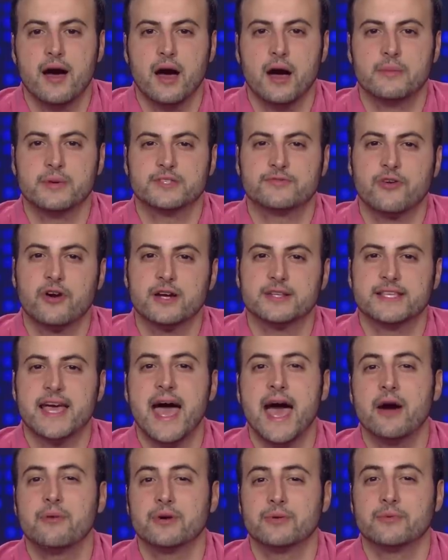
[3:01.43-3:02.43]
As far as
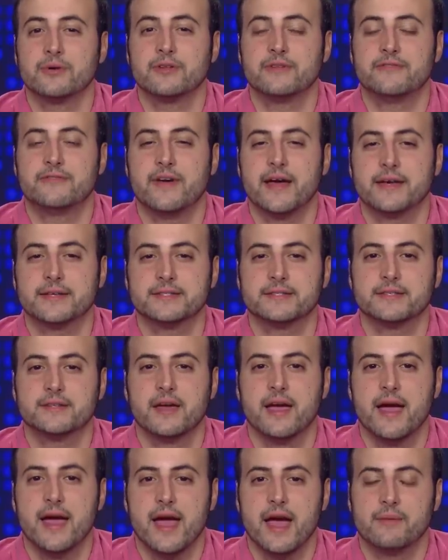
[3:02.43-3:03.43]
how it will affect
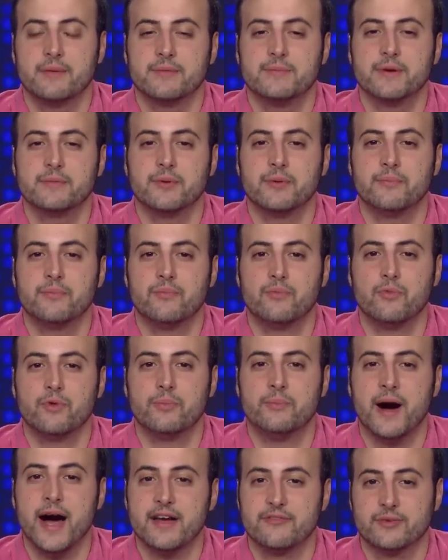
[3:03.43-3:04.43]
how many people
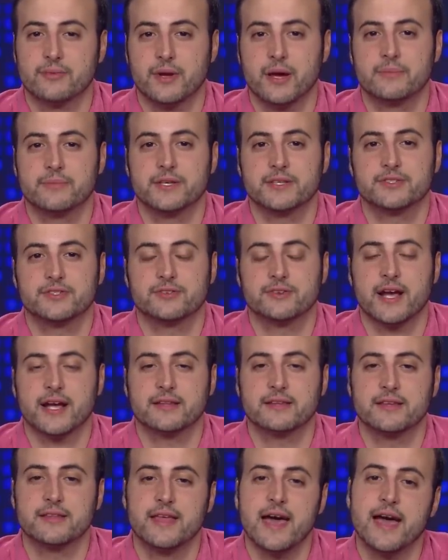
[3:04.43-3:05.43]
will buy from companies
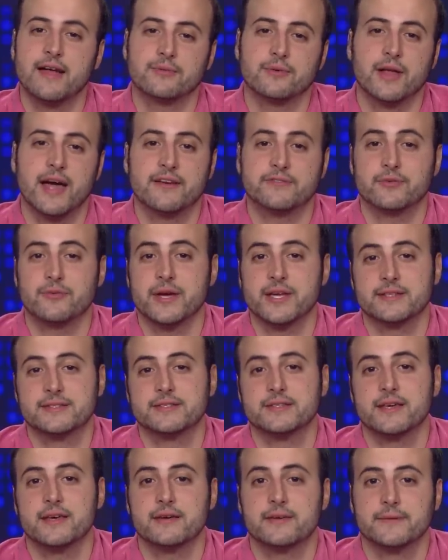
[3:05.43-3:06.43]
directly, that we'll have to wait
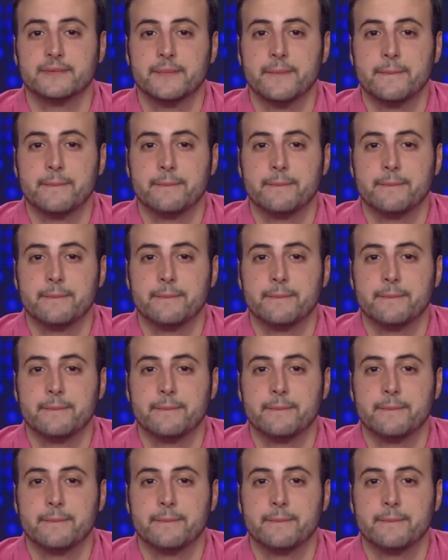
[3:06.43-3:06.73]
and see.